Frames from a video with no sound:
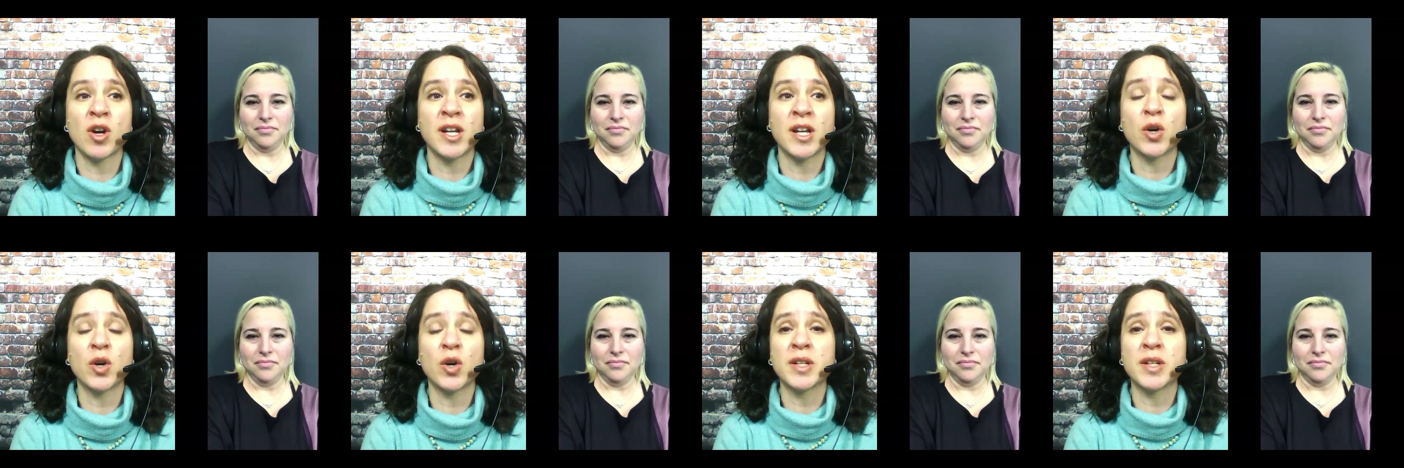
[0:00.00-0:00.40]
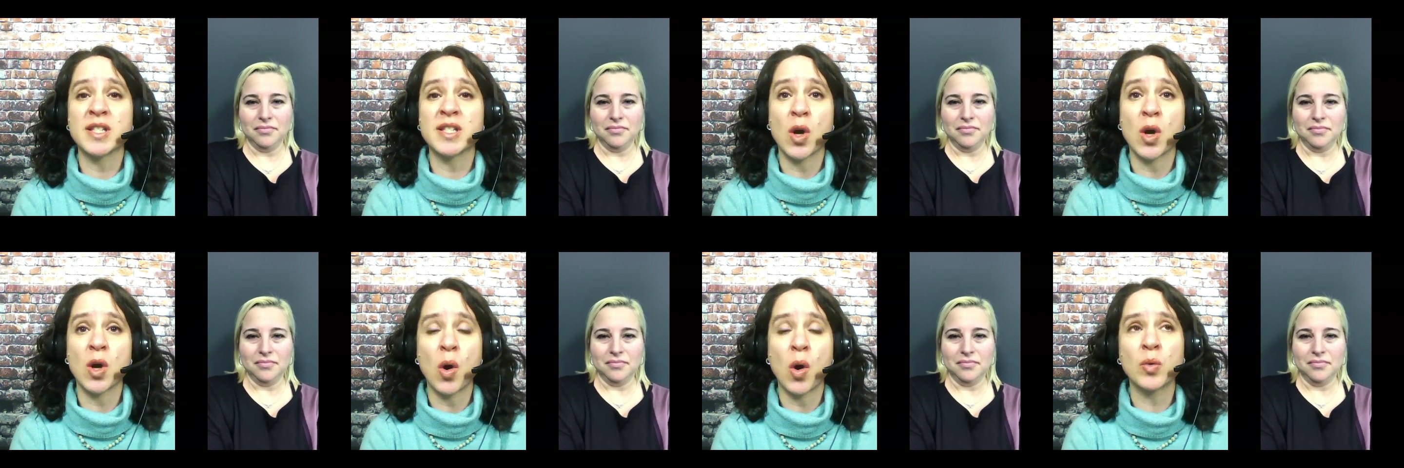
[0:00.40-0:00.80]
Speaker 1: own. So I
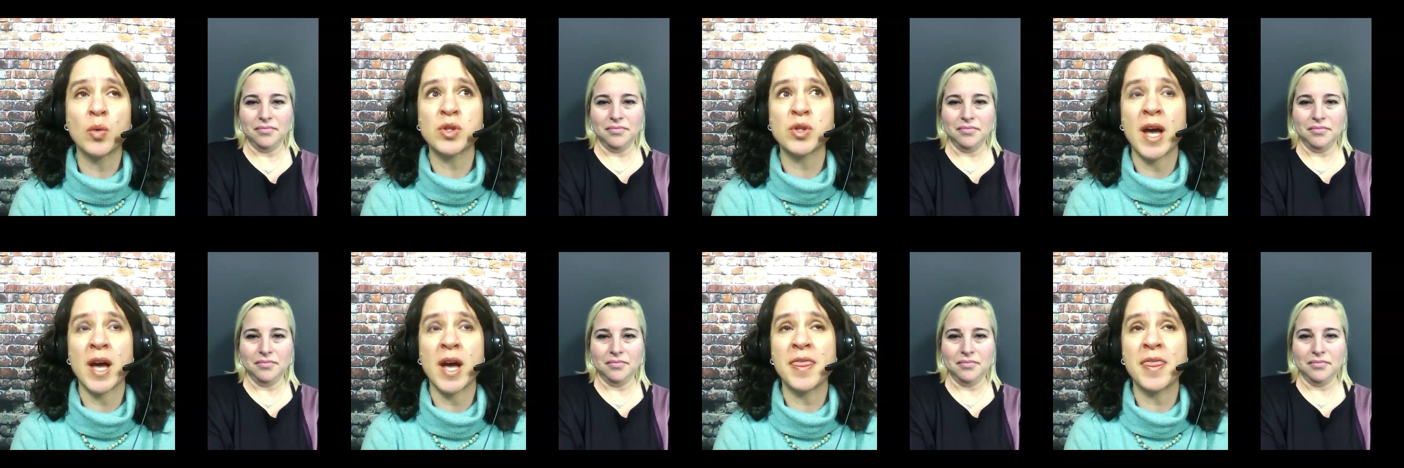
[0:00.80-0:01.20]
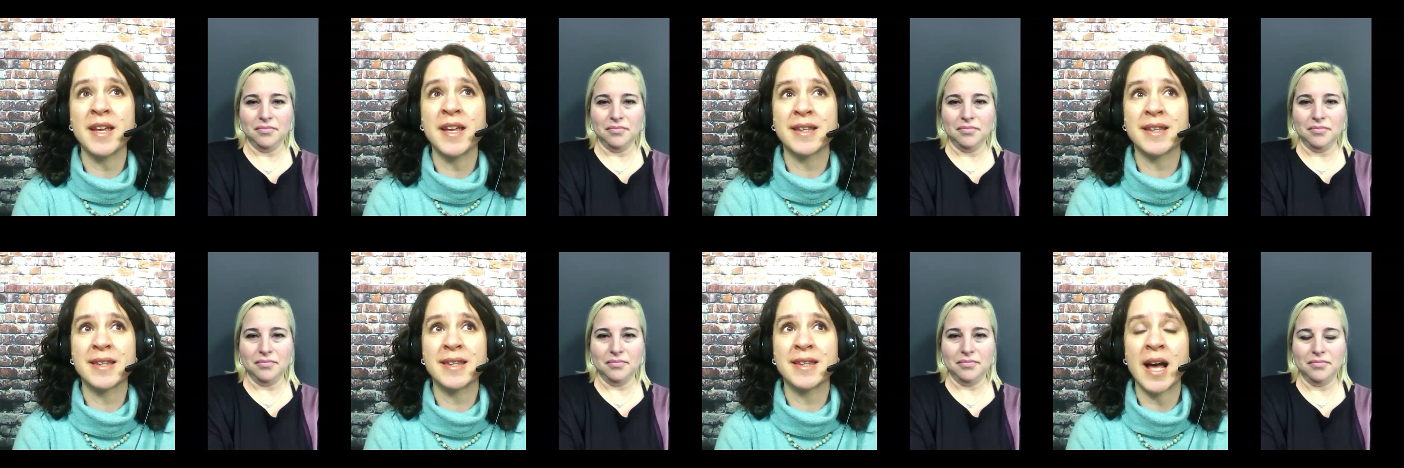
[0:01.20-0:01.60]
think that
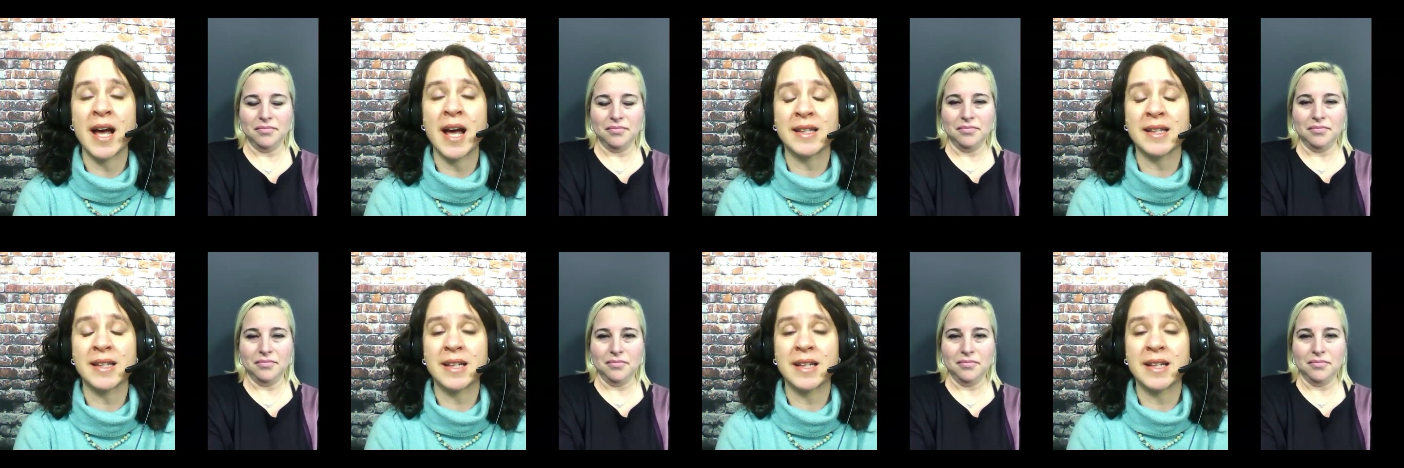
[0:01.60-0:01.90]
kind of helped.